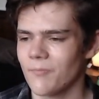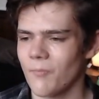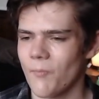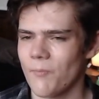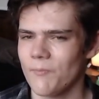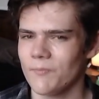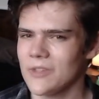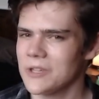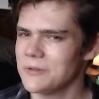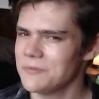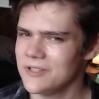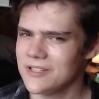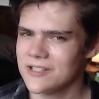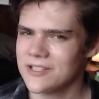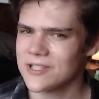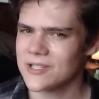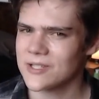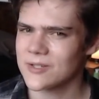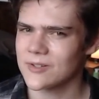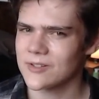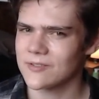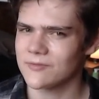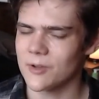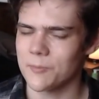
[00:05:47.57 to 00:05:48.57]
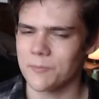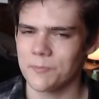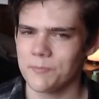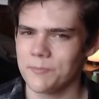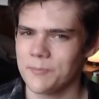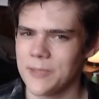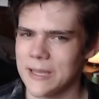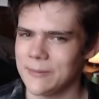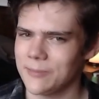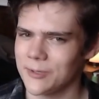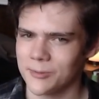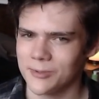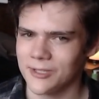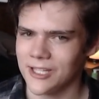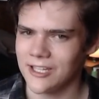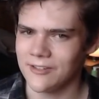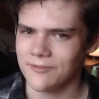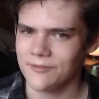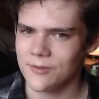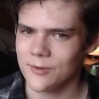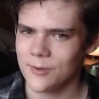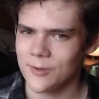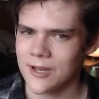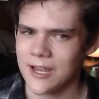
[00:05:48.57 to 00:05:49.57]
And pizza's sort of a paper
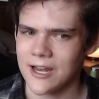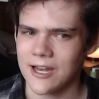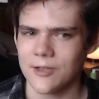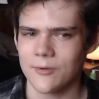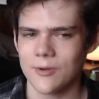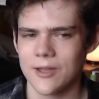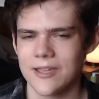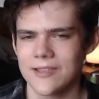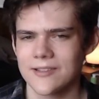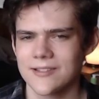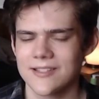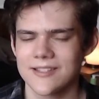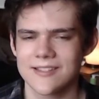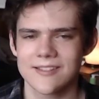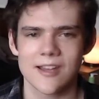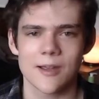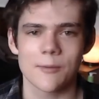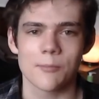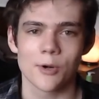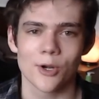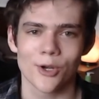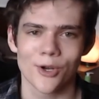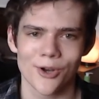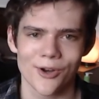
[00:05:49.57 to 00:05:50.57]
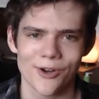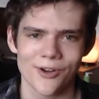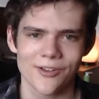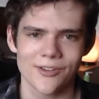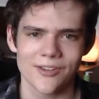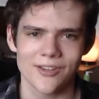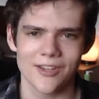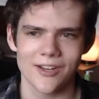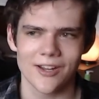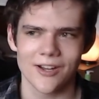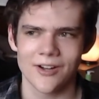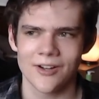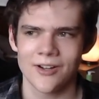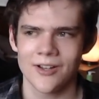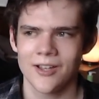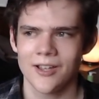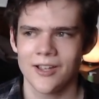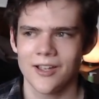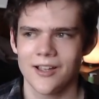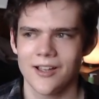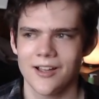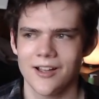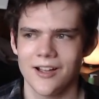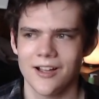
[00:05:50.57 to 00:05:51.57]
plate food anyway, so it's like a burger, you know.
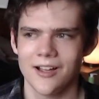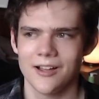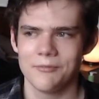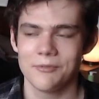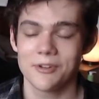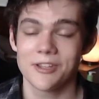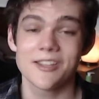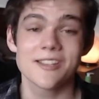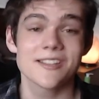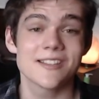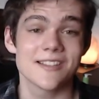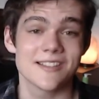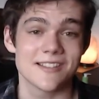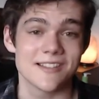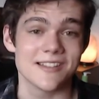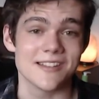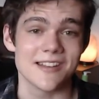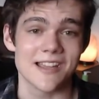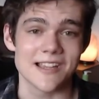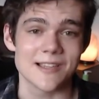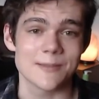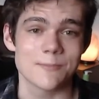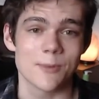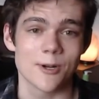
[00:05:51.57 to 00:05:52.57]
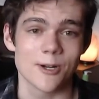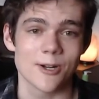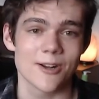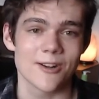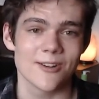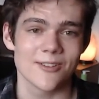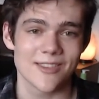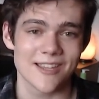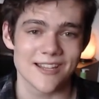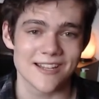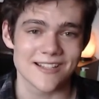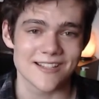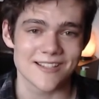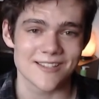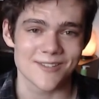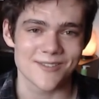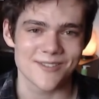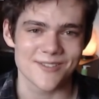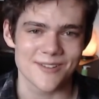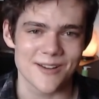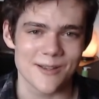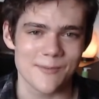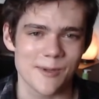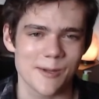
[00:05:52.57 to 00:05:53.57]
Unless it's a nice burger, then it's a
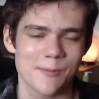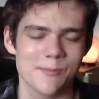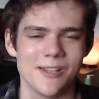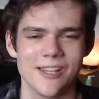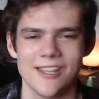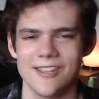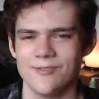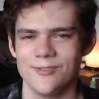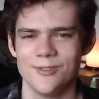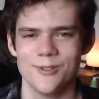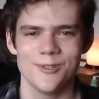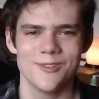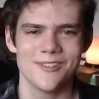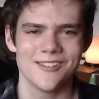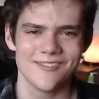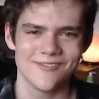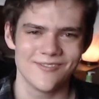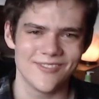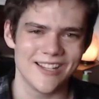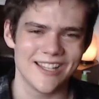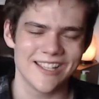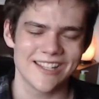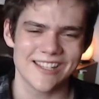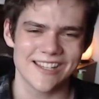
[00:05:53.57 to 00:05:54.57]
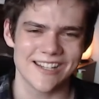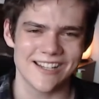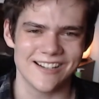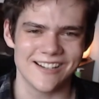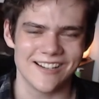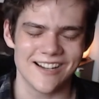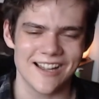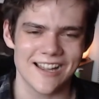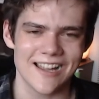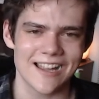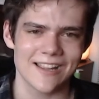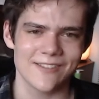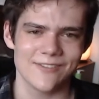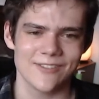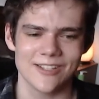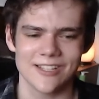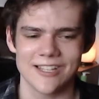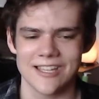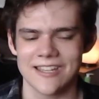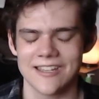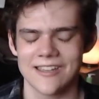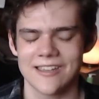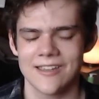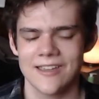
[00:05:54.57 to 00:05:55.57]
ceramic plate food. But you know, I feel
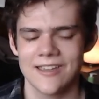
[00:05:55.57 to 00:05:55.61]
like